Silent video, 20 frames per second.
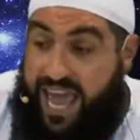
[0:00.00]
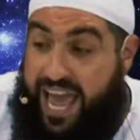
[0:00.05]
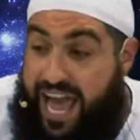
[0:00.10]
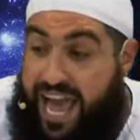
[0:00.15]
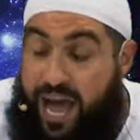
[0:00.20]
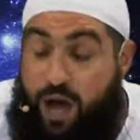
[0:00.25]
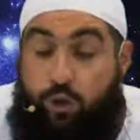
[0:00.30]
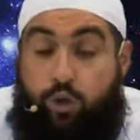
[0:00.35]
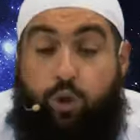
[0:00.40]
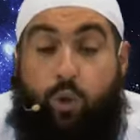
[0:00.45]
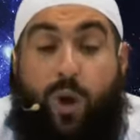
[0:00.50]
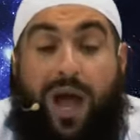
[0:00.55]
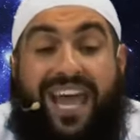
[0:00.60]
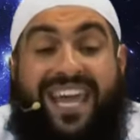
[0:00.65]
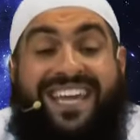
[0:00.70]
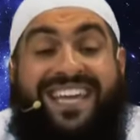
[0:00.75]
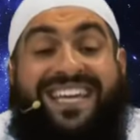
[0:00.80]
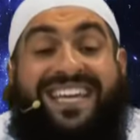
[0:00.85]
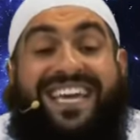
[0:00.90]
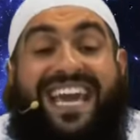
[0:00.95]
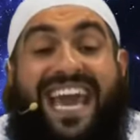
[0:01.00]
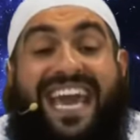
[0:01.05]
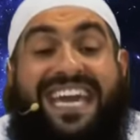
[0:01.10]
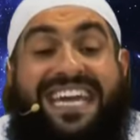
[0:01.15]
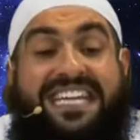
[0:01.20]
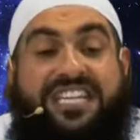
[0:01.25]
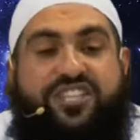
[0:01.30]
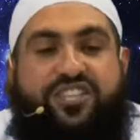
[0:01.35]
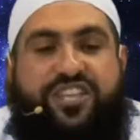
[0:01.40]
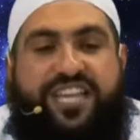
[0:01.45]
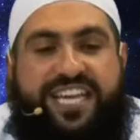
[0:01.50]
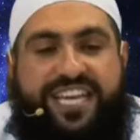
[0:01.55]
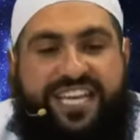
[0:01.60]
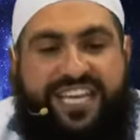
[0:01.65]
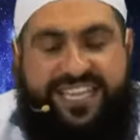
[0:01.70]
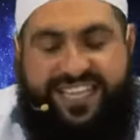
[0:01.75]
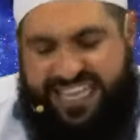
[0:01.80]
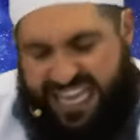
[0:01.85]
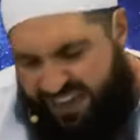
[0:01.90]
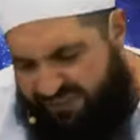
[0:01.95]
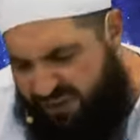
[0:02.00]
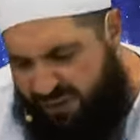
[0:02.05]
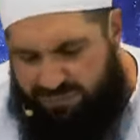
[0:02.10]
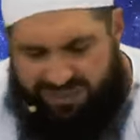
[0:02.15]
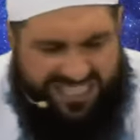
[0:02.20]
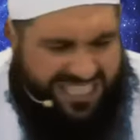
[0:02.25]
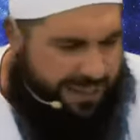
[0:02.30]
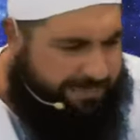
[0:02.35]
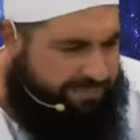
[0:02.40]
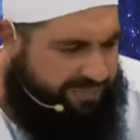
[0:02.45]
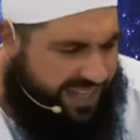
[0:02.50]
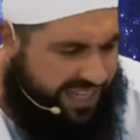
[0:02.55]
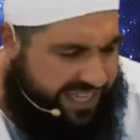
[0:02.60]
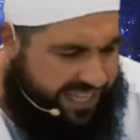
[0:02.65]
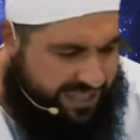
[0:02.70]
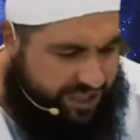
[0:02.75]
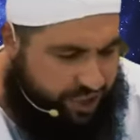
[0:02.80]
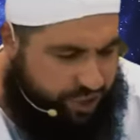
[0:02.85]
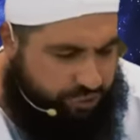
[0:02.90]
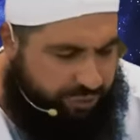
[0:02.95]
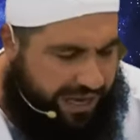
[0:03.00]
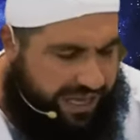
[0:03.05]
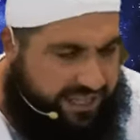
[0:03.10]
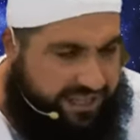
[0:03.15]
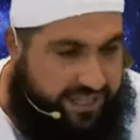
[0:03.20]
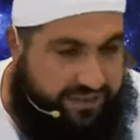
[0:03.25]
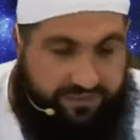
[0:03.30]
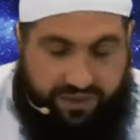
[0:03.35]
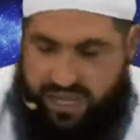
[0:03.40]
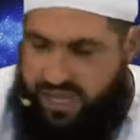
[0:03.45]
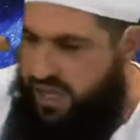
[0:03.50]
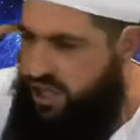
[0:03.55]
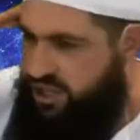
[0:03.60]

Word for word: How do I engage the kid? Give him something constructive.